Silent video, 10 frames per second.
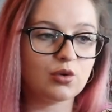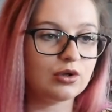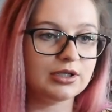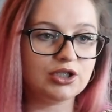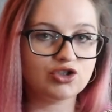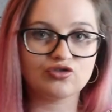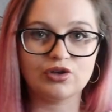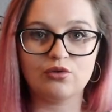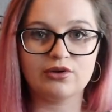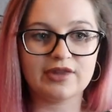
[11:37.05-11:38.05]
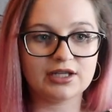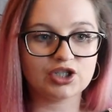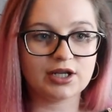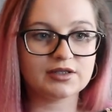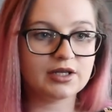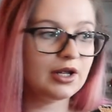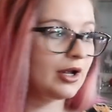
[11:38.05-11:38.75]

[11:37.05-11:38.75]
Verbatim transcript: quality street, all of that jazz.